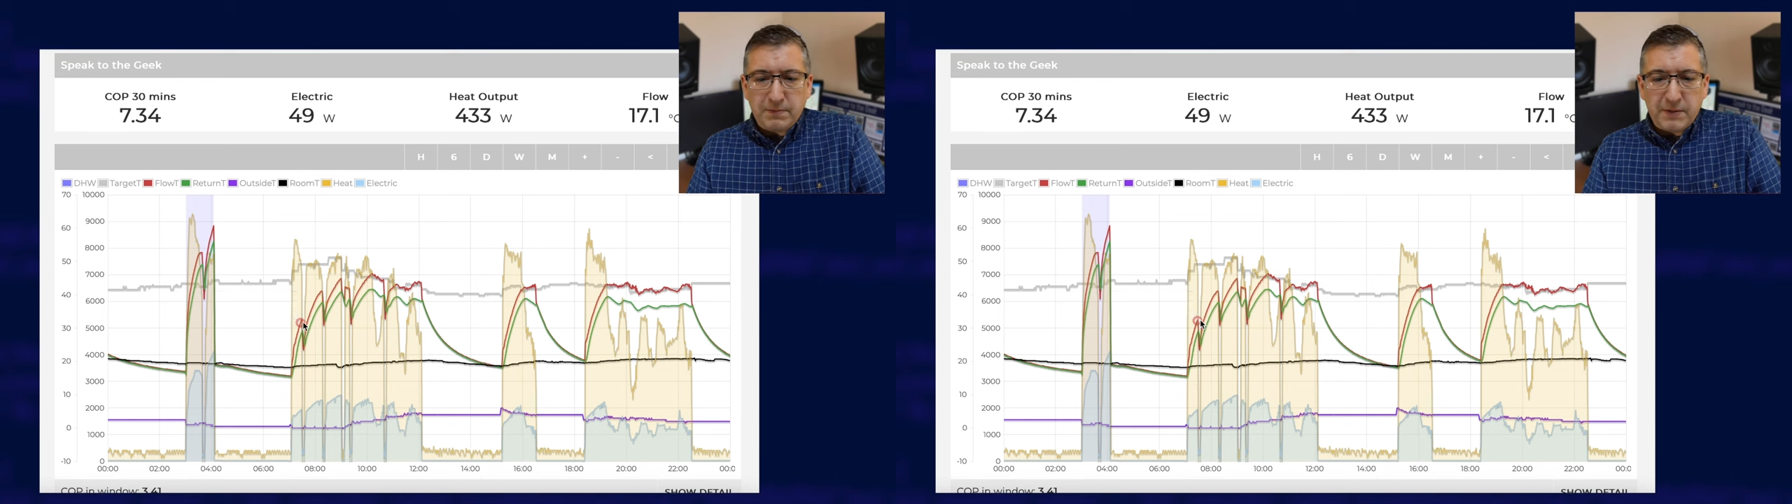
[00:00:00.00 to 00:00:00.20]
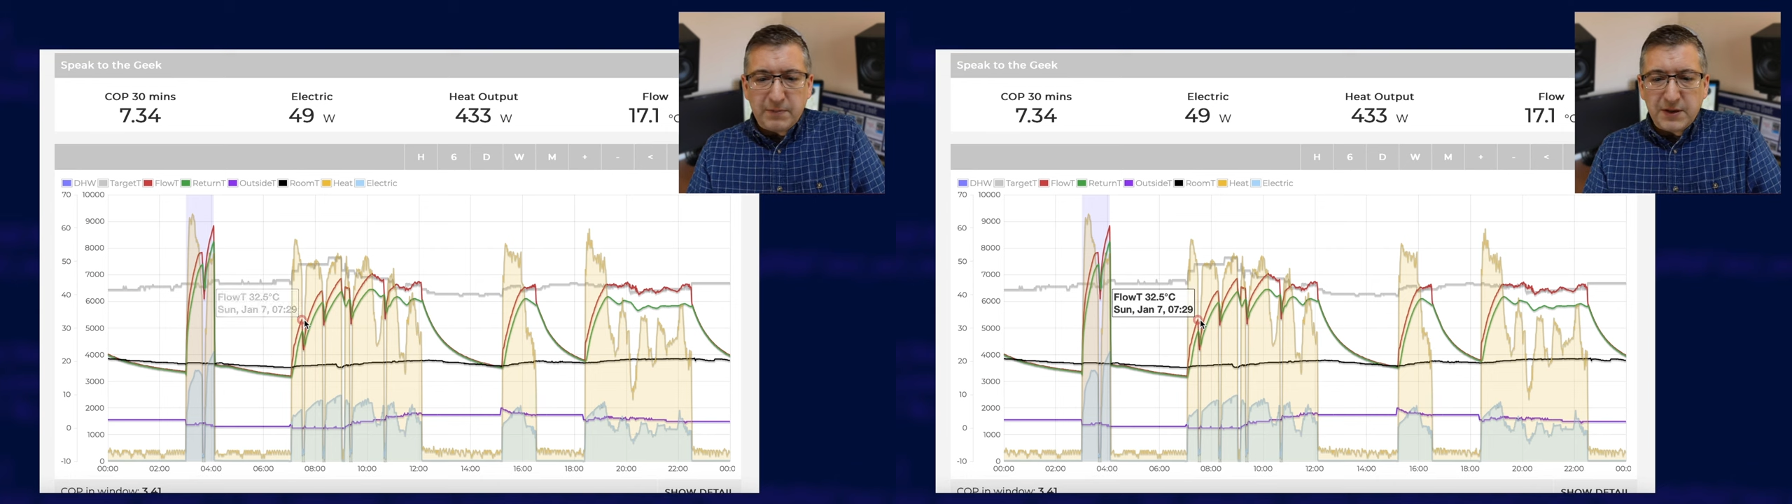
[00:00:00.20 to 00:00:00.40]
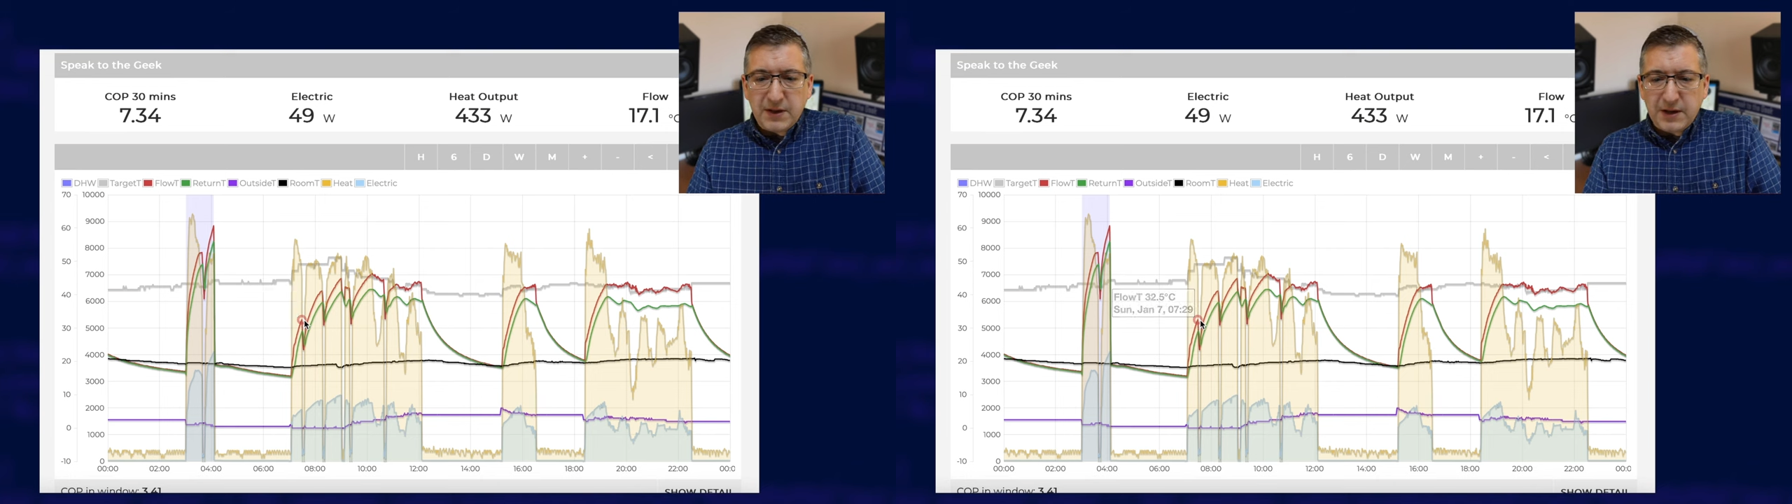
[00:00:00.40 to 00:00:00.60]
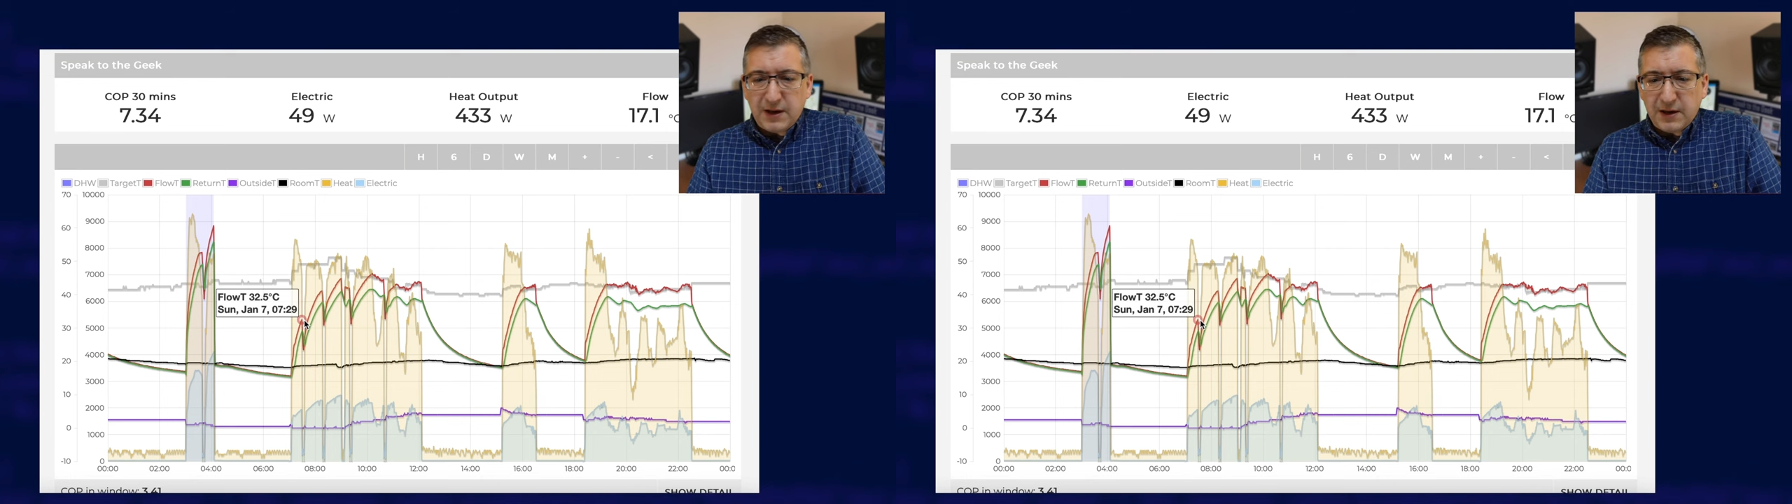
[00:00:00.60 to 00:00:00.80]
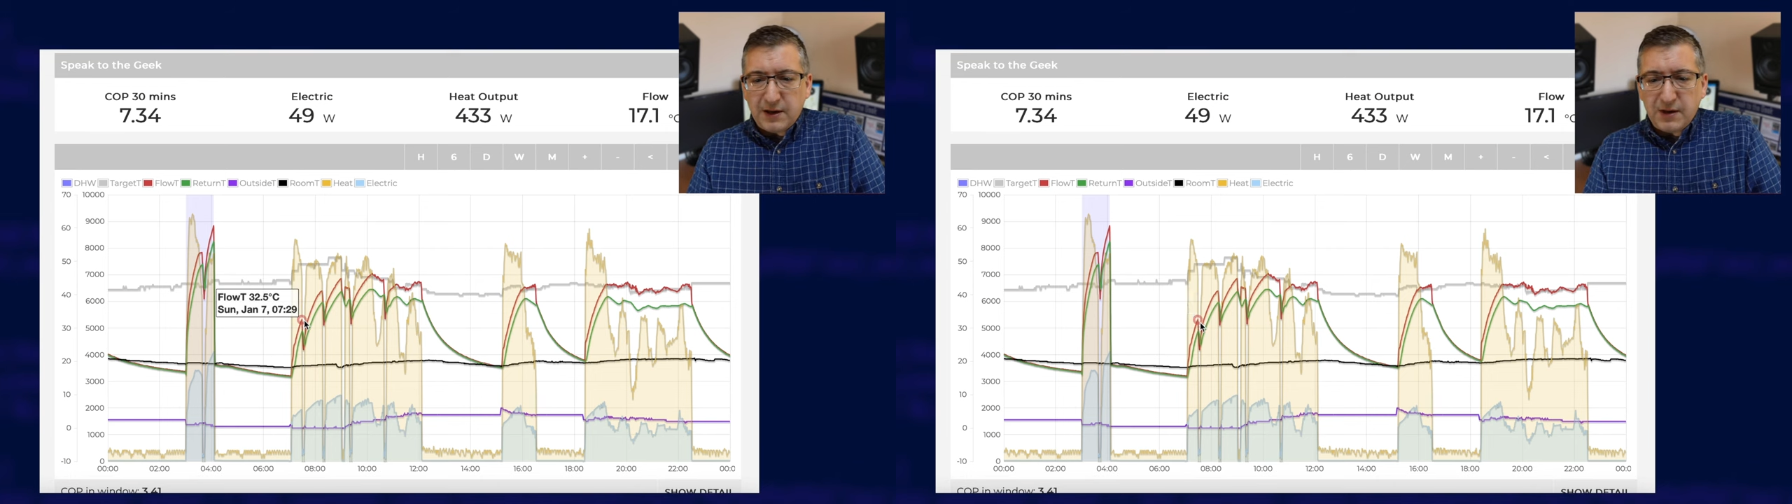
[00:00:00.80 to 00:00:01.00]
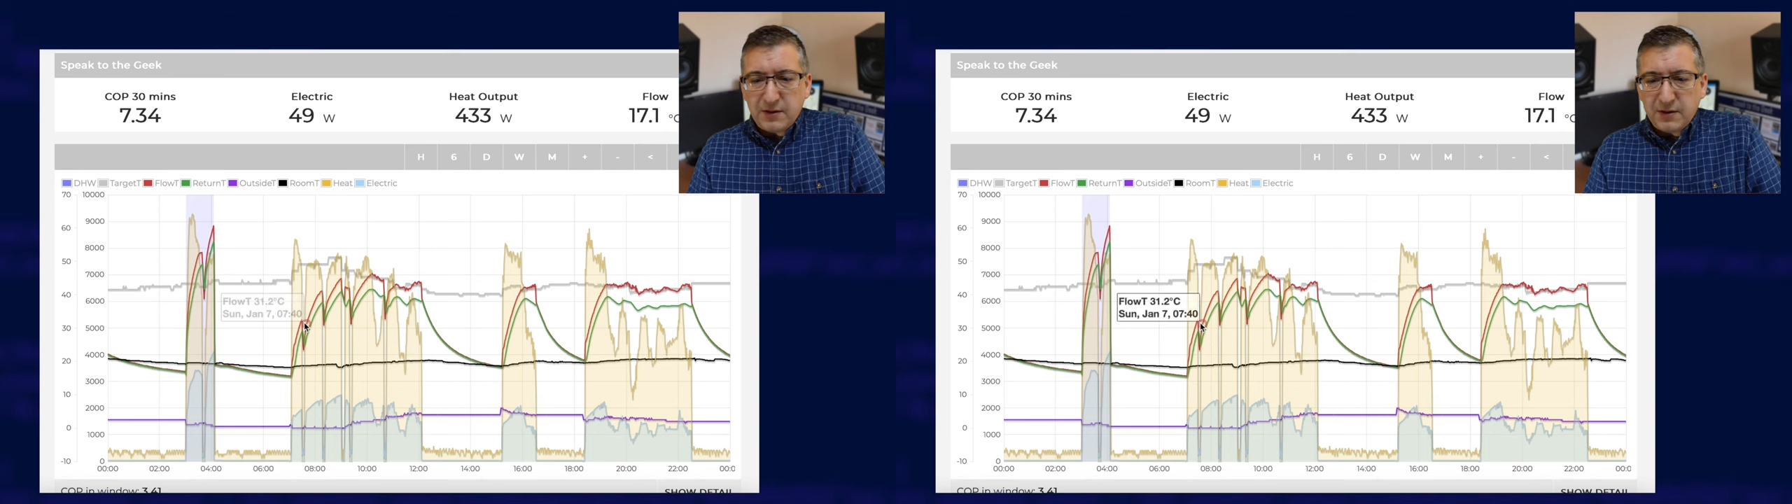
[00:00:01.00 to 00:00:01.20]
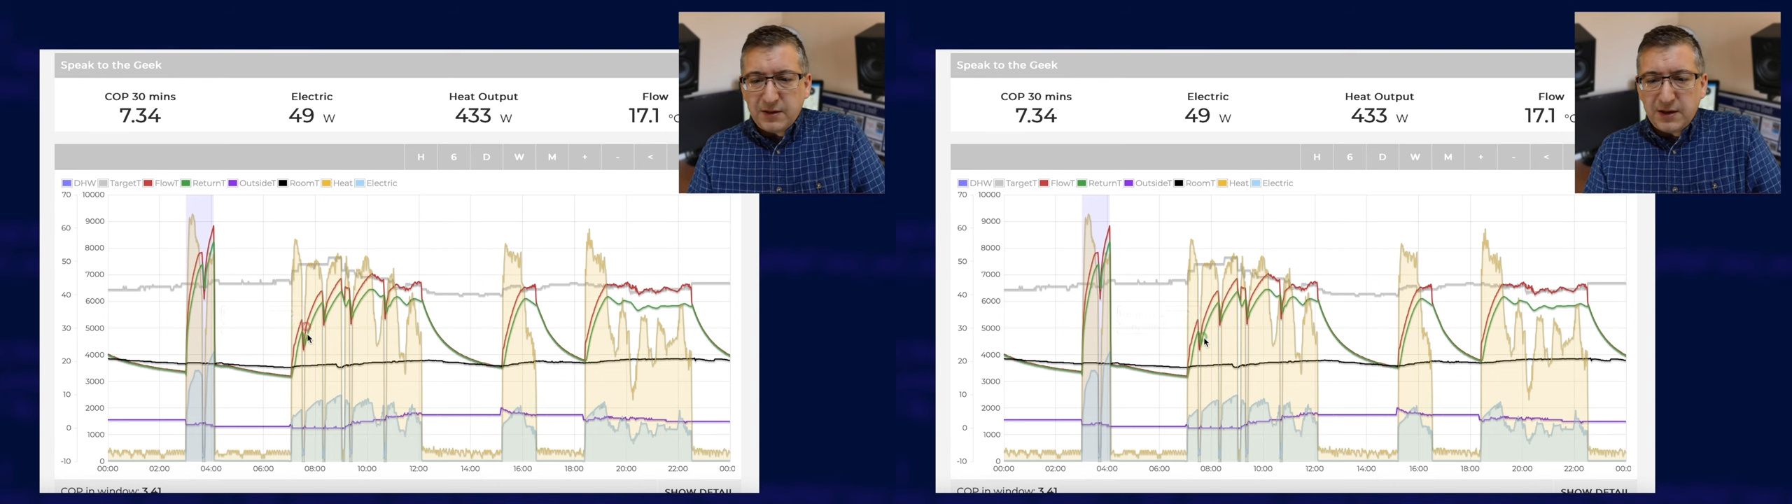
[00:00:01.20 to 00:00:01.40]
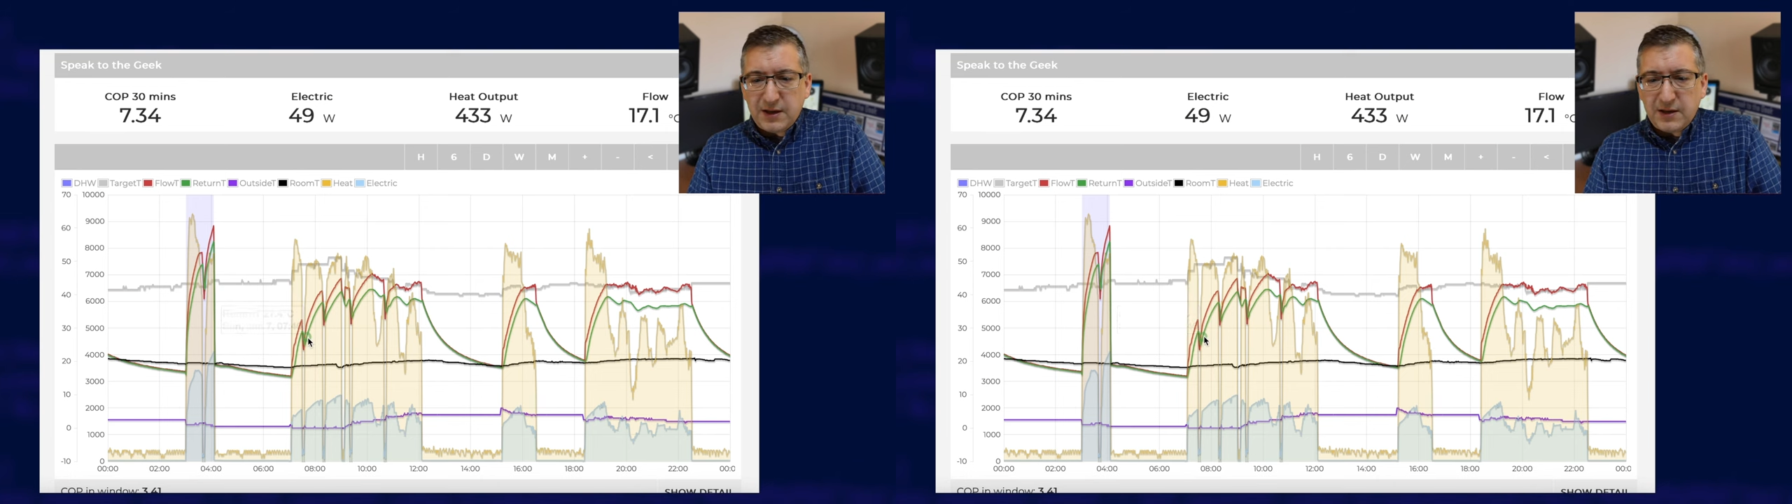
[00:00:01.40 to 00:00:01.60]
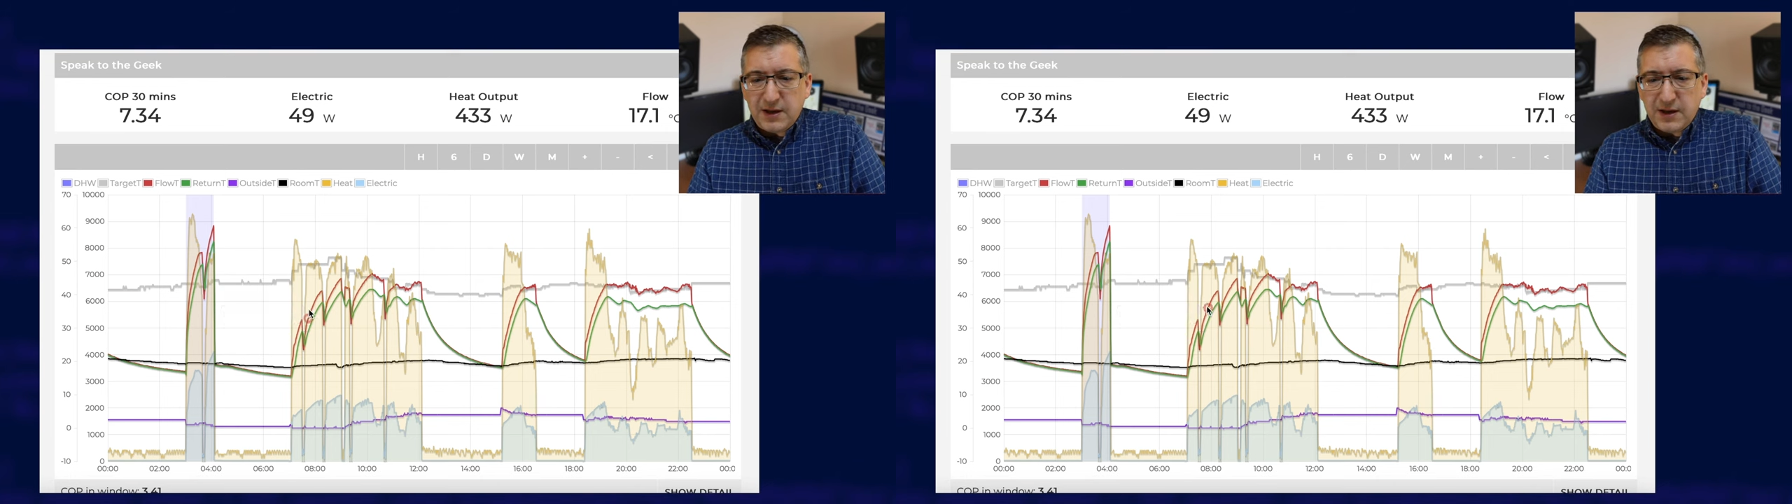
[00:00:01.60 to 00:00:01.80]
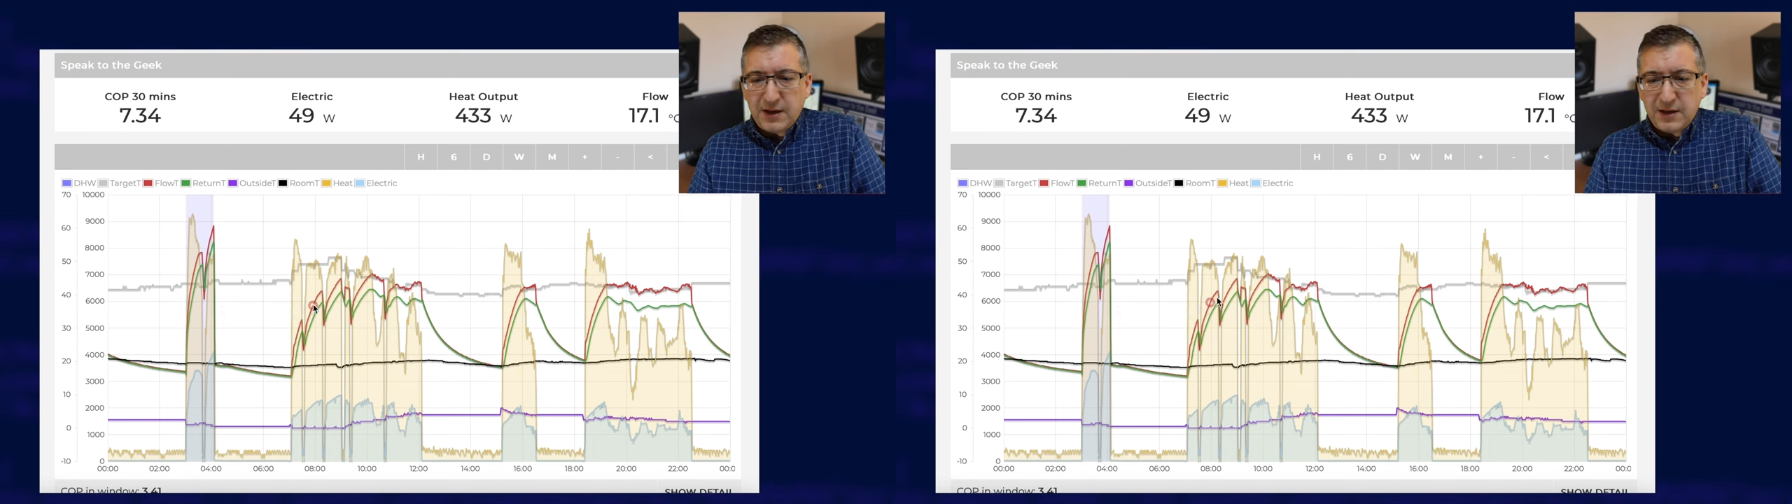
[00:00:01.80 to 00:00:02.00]
in particular, you can see
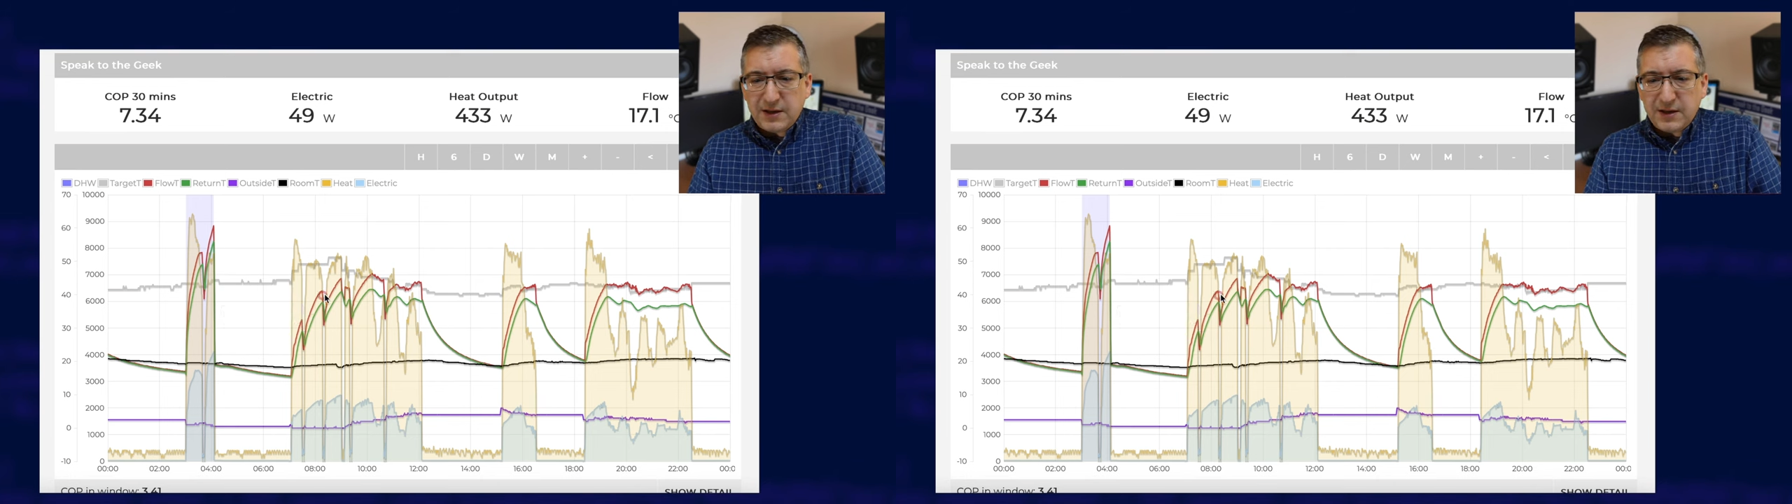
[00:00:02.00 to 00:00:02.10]
the